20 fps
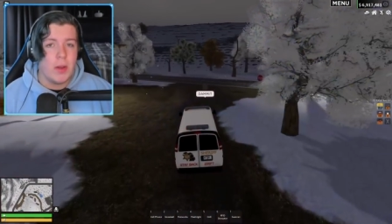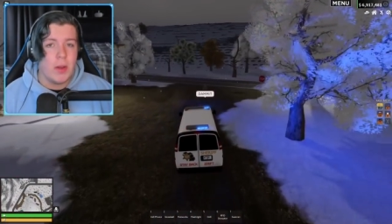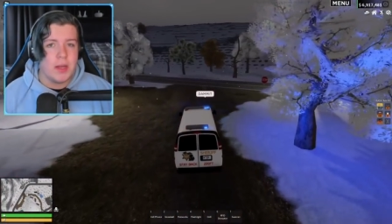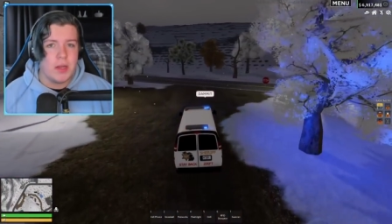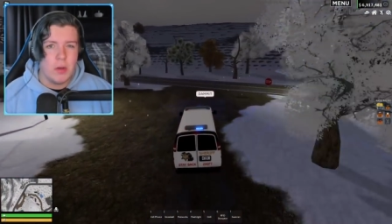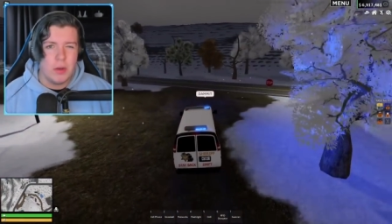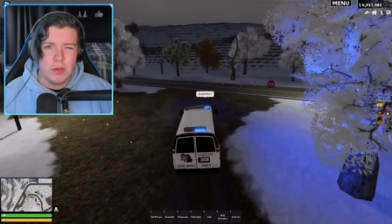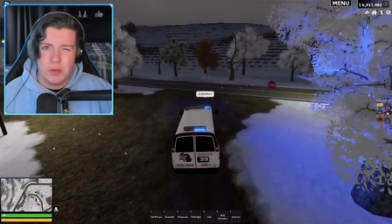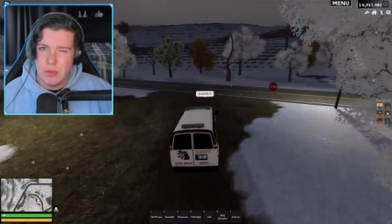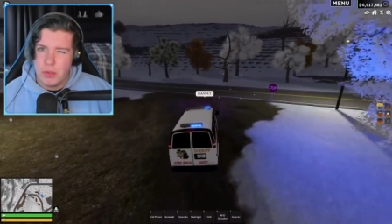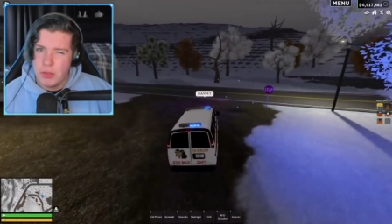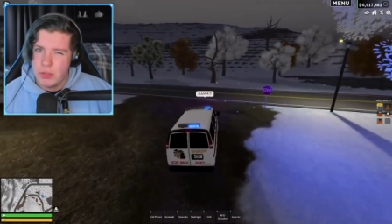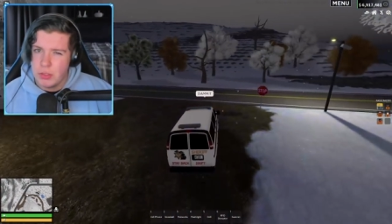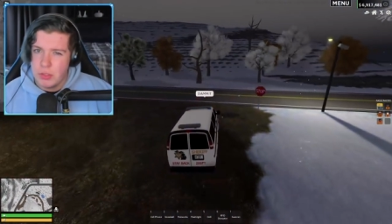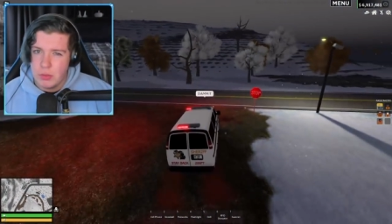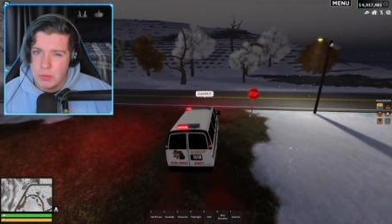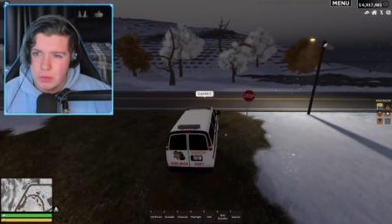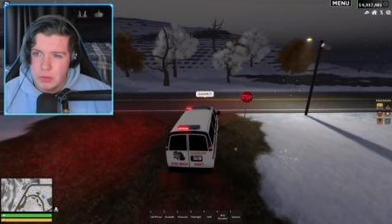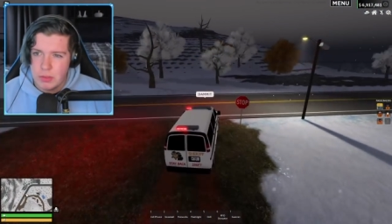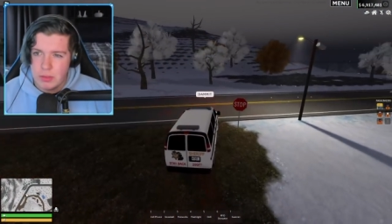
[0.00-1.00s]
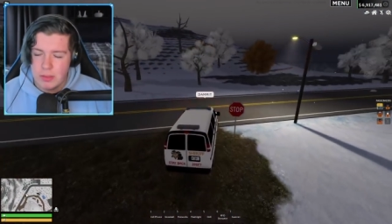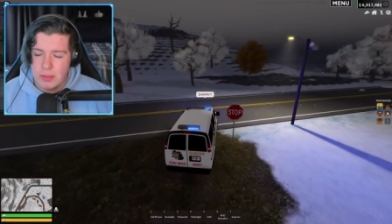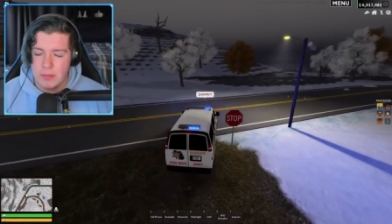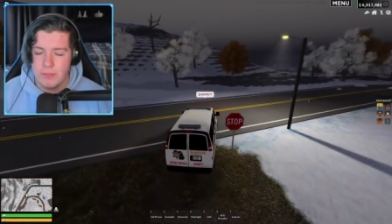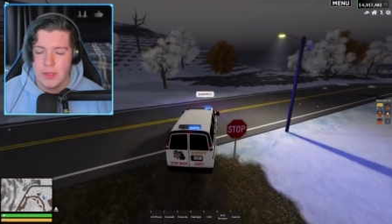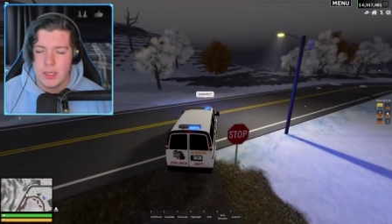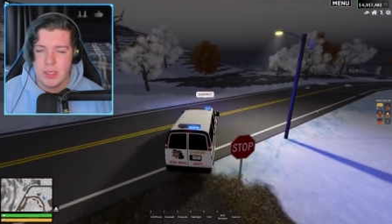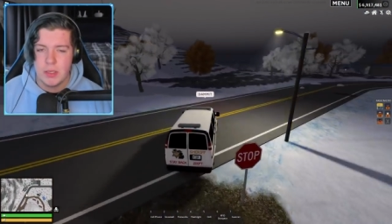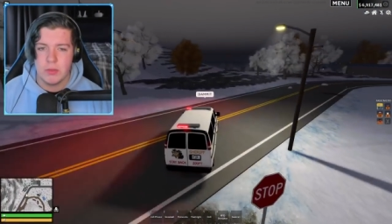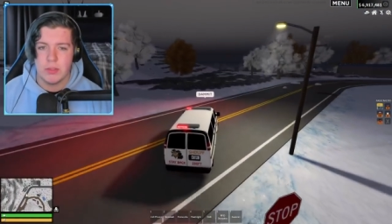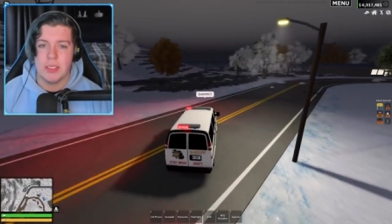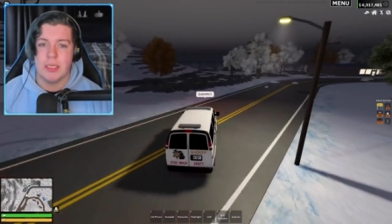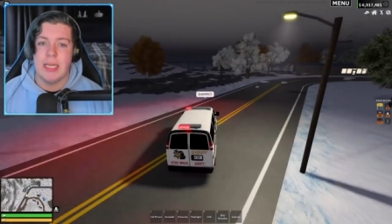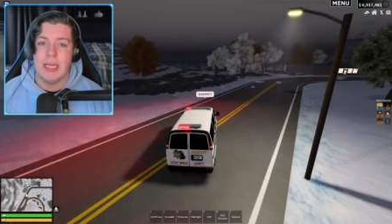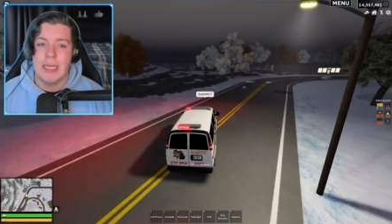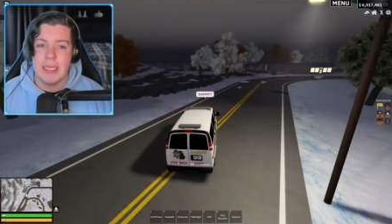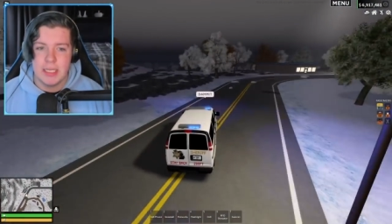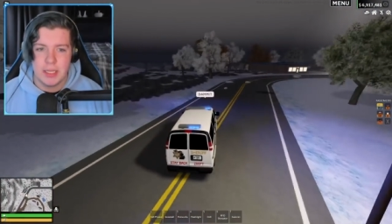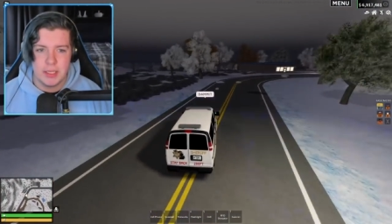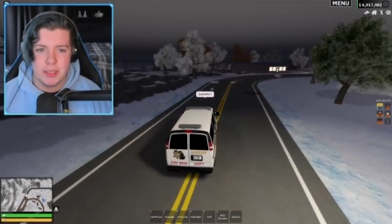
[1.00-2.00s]
I know I don't usually do videos
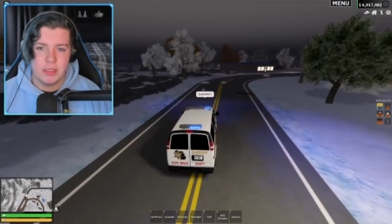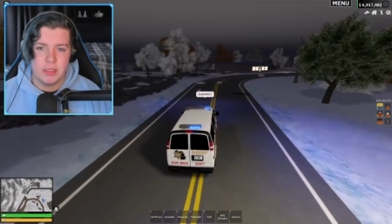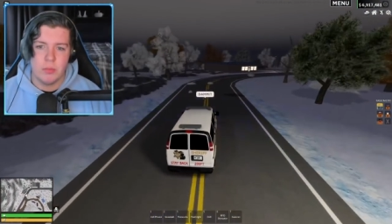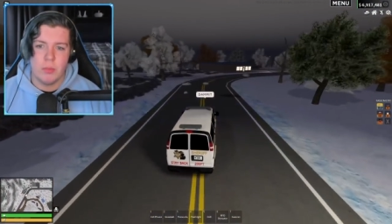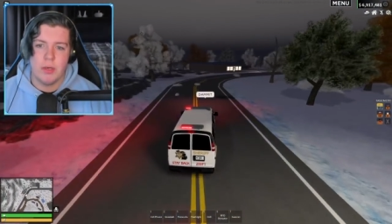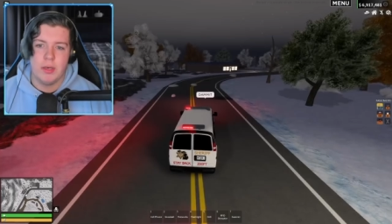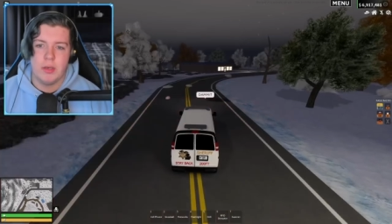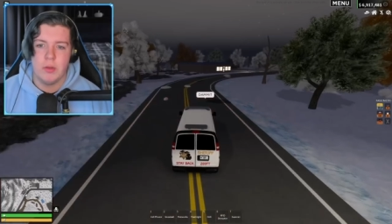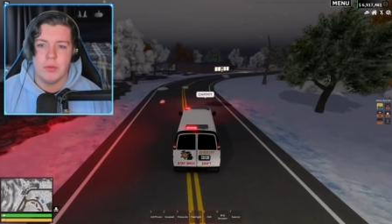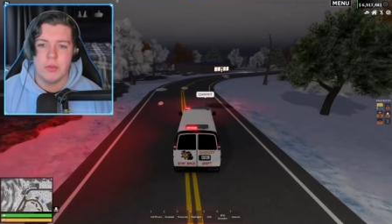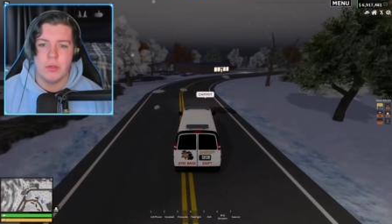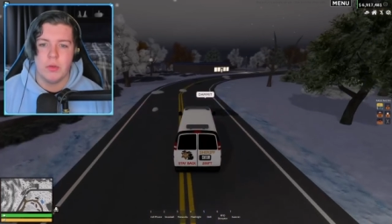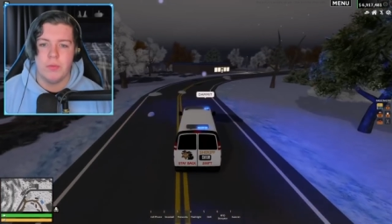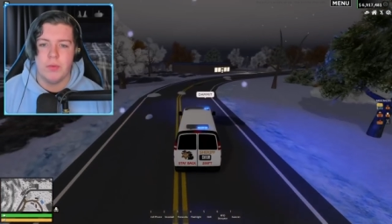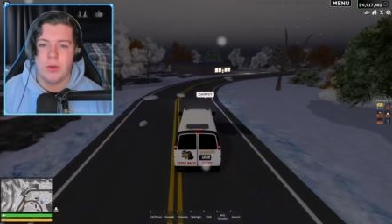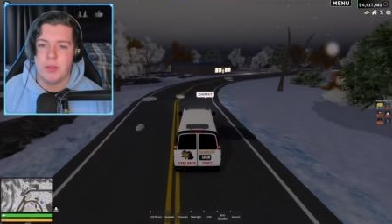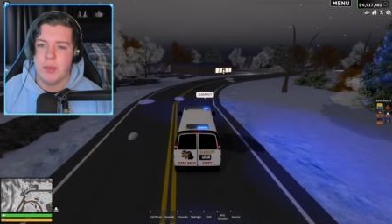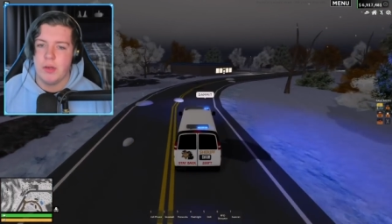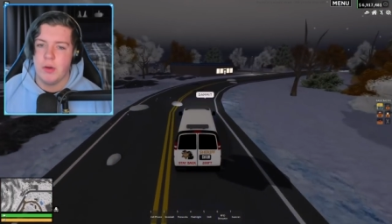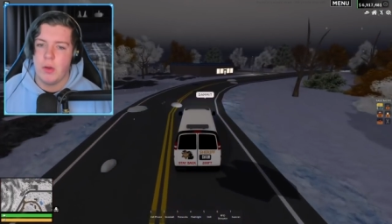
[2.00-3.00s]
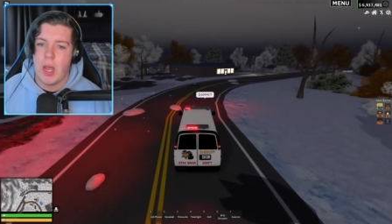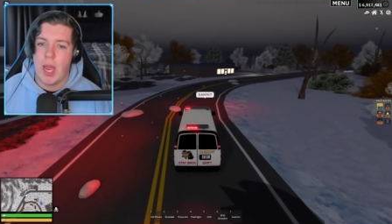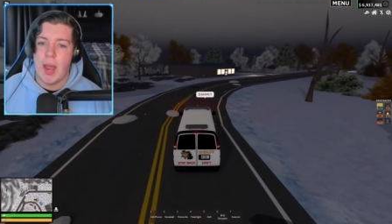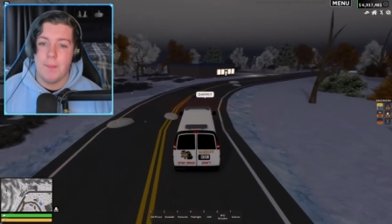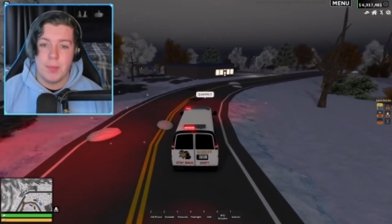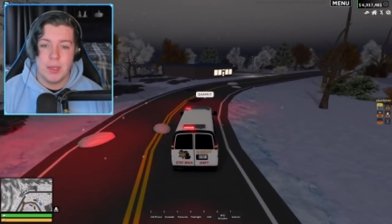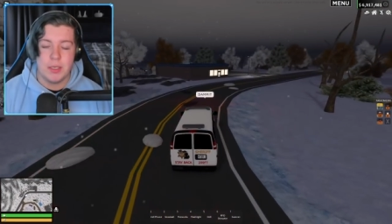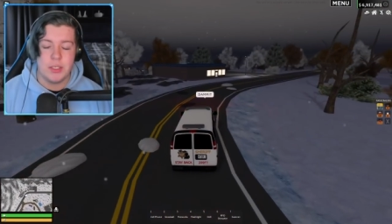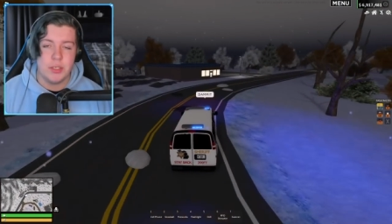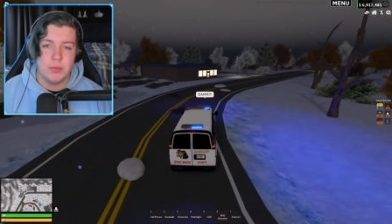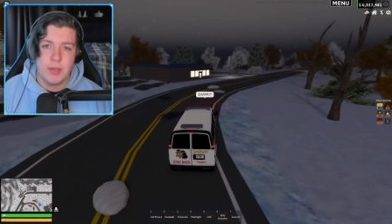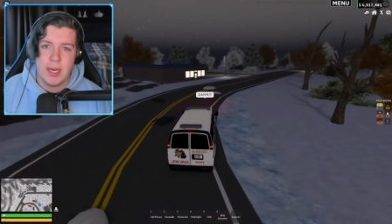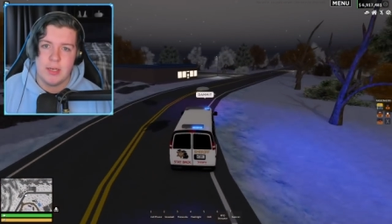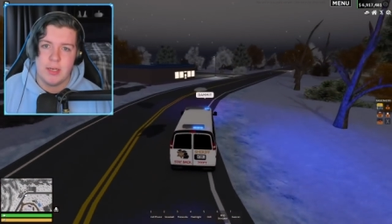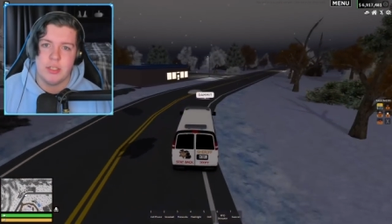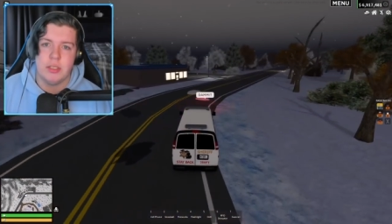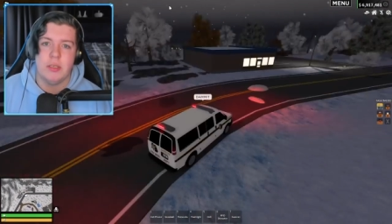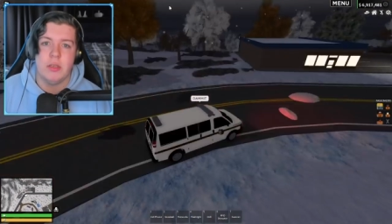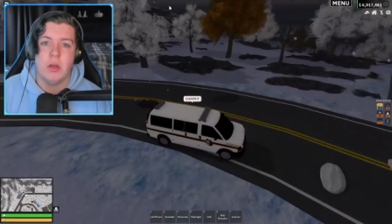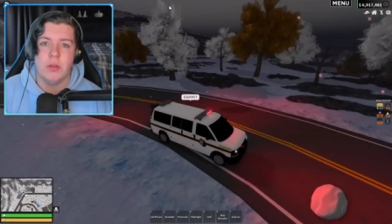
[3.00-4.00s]
like this where it goes over you know how much it would
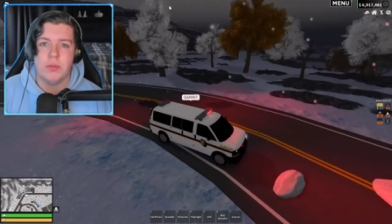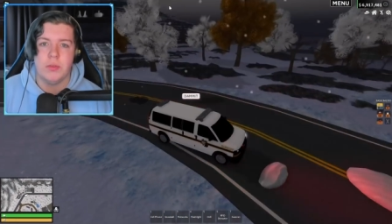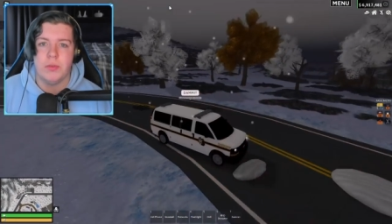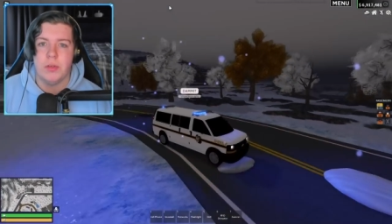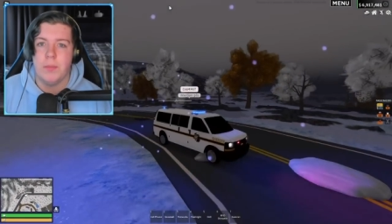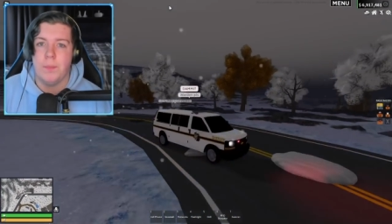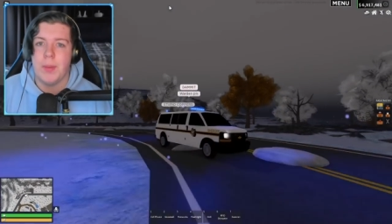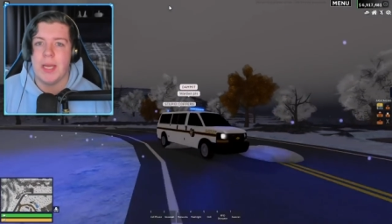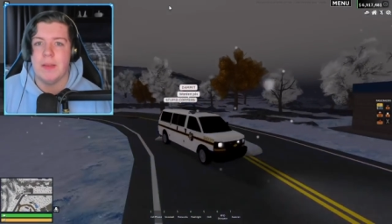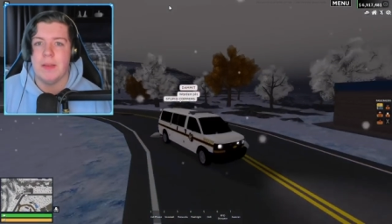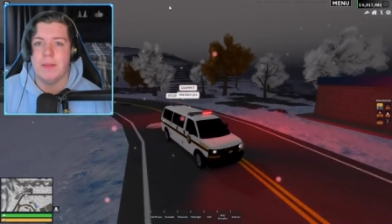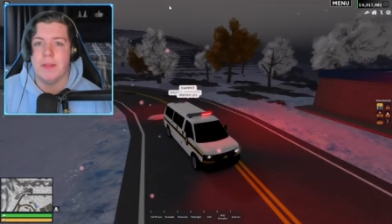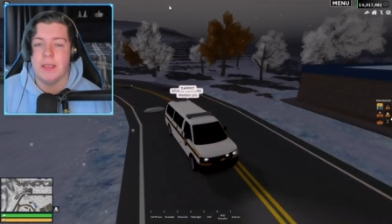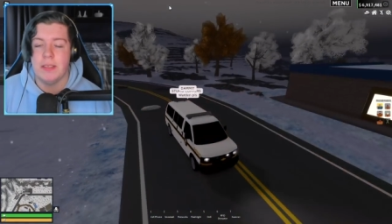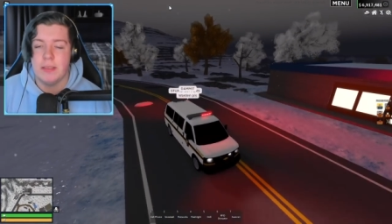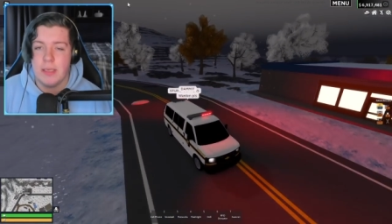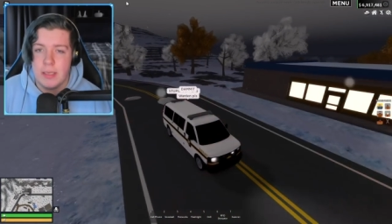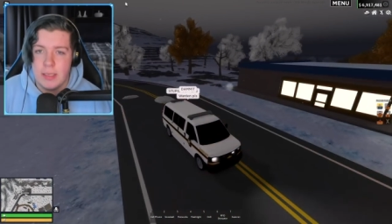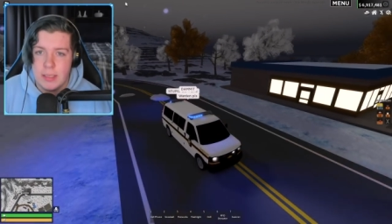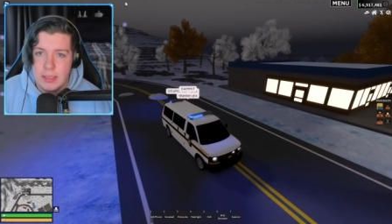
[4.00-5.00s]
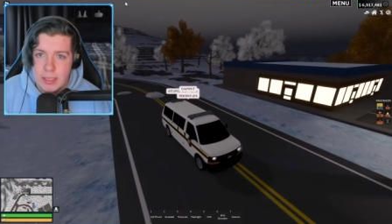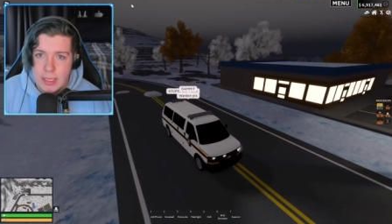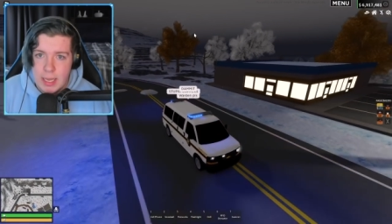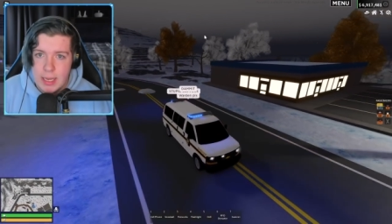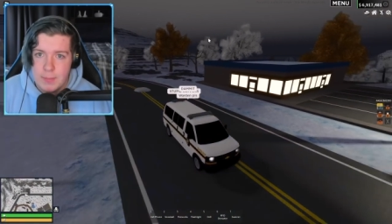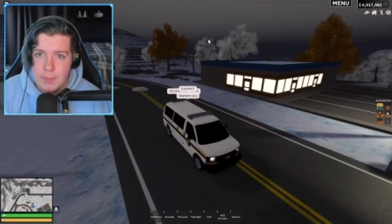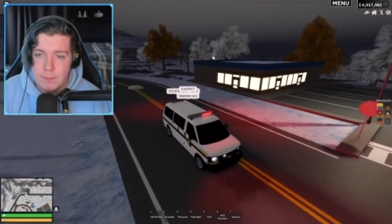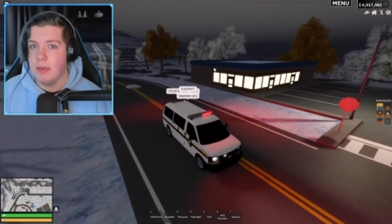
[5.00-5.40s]
actually cost for you to buy things in game